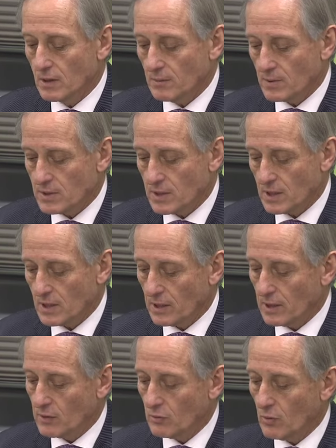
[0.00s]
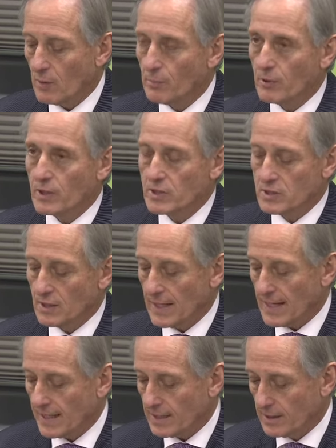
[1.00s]
particularly into Operation
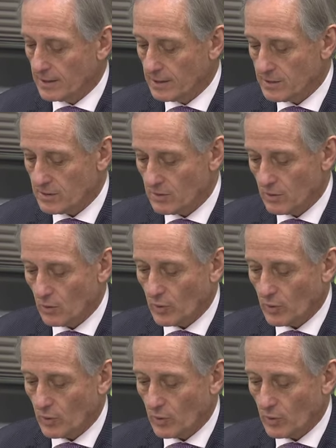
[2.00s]
Achilles,